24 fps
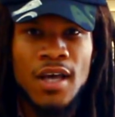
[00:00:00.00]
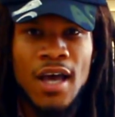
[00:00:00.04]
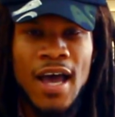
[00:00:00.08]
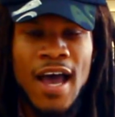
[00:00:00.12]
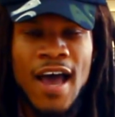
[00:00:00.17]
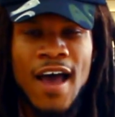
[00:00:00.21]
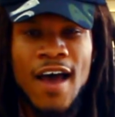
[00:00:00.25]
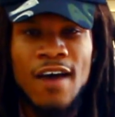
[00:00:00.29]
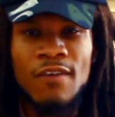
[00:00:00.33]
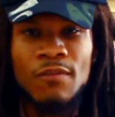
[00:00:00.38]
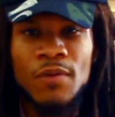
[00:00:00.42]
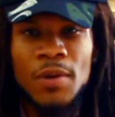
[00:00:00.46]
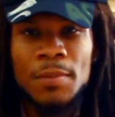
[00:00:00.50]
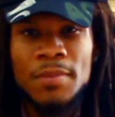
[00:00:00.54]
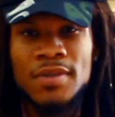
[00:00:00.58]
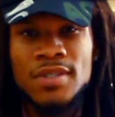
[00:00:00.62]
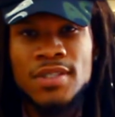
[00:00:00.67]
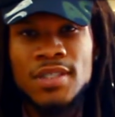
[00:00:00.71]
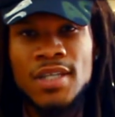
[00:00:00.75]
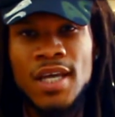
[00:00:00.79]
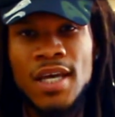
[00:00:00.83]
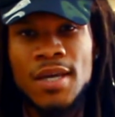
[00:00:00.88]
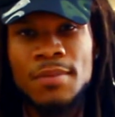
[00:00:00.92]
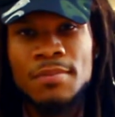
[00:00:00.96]
I have with me
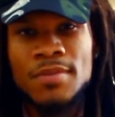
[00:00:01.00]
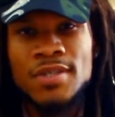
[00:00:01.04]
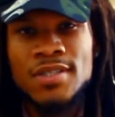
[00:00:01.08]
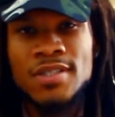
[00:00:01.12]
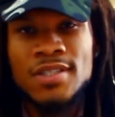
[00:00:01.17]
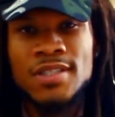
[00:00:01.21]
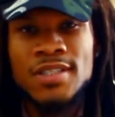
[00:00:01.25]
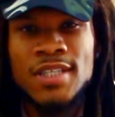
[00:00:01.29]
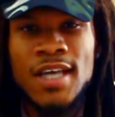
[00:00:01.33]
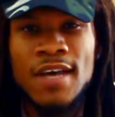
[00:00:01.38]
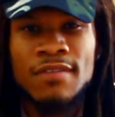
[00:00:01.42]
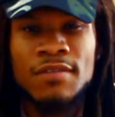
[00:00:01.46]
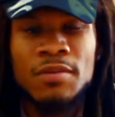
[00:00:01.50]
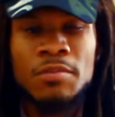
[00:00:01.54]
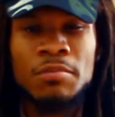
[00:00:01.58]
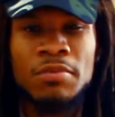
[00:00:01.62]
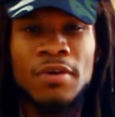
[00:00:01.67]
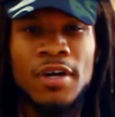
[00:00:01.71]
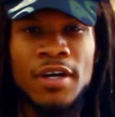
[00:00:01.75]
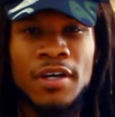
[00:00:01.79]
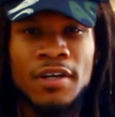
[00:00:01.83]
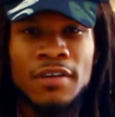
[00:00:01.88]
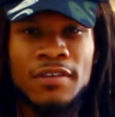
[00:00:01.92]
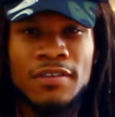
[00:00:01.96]
today Mr. Tevin
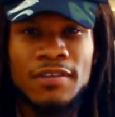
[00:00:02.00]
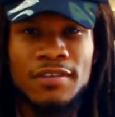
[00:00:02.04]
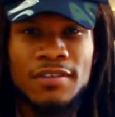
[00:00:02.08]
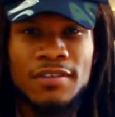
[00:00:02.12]
Brown.